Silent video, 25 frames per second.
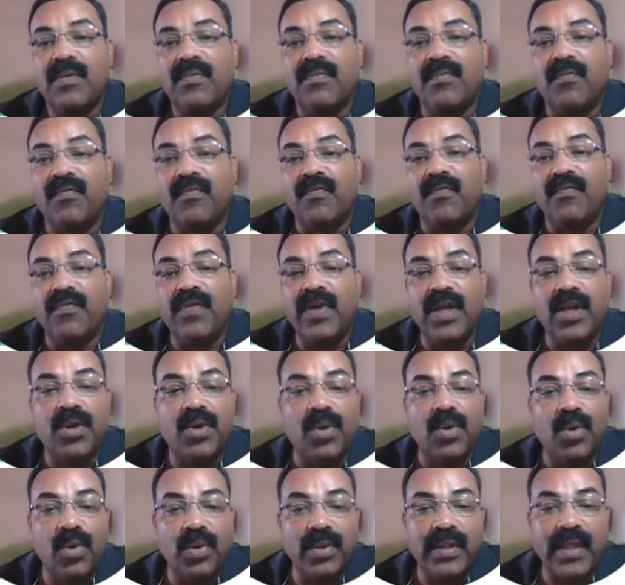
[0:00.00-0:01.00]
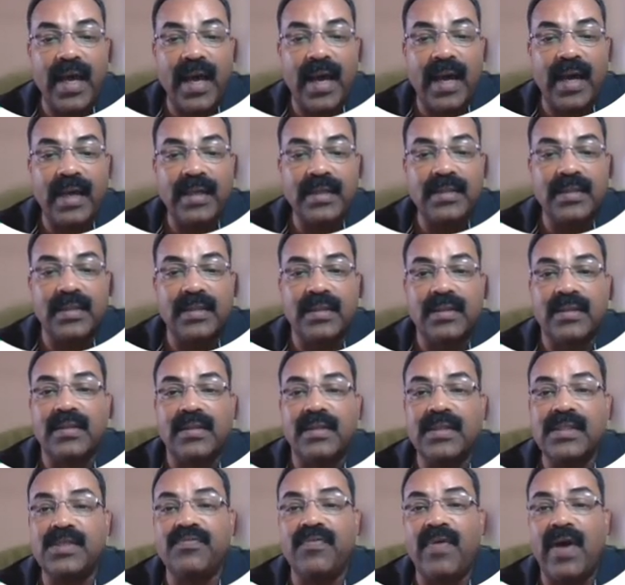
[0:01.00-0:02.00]
We know that
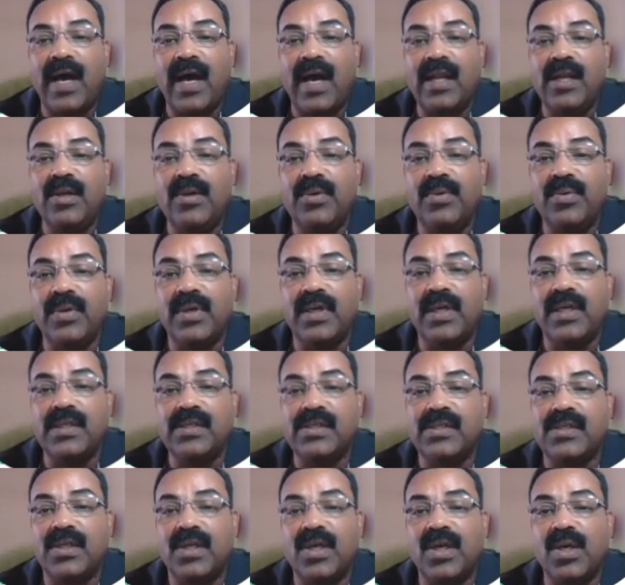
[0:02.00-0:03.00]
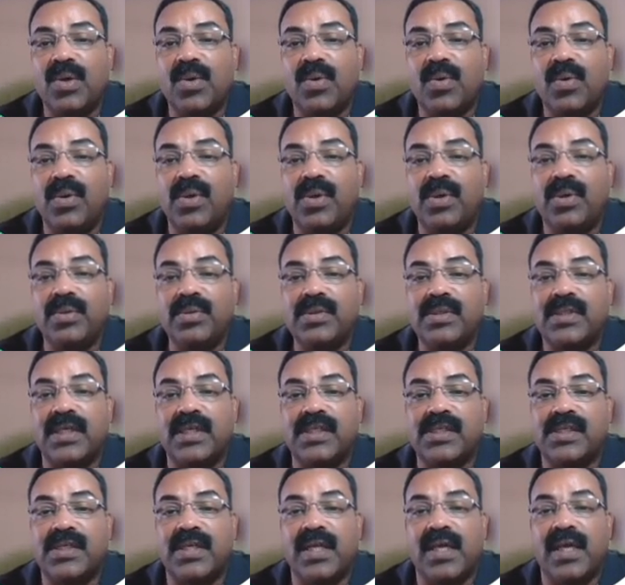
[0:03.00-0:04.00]
this value is equal to
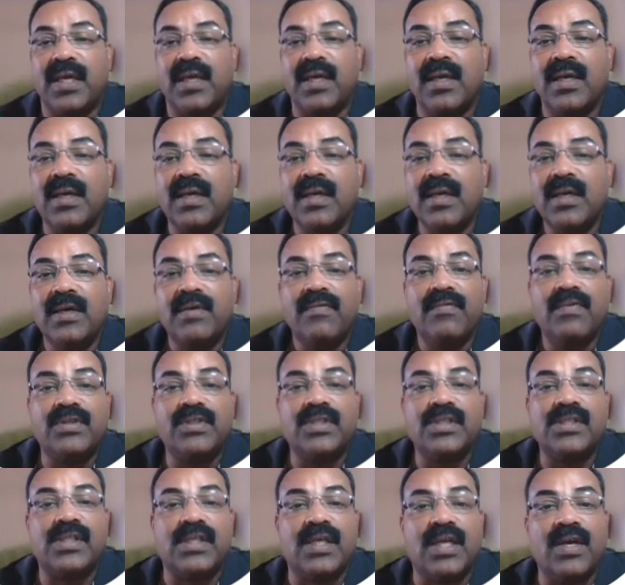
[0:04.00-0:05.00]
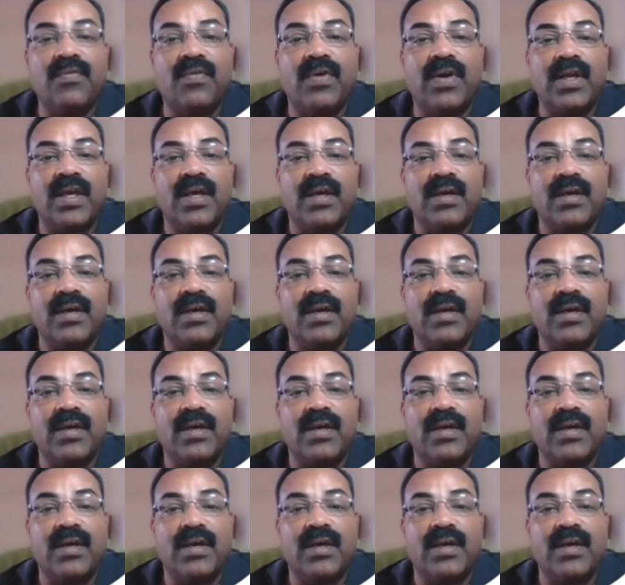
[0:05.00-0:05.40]
60, which is given here.